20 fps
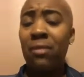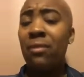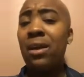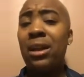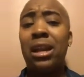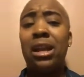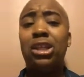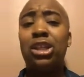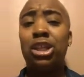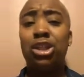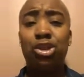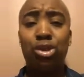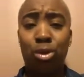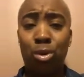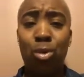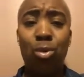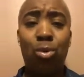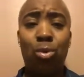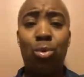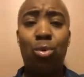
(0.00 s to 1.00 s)
find out that you're
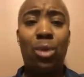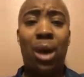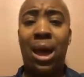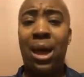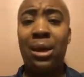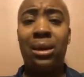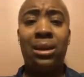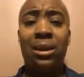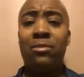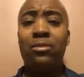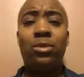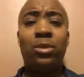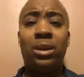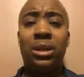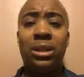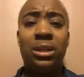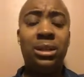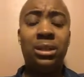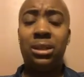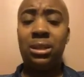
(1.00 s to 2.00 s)
old. I love you
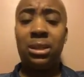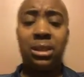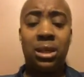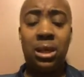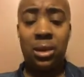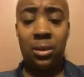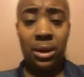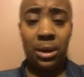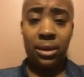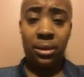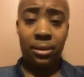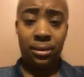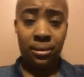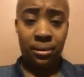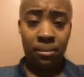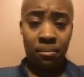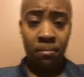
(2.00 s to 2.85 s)
unconditionally. No, I don't.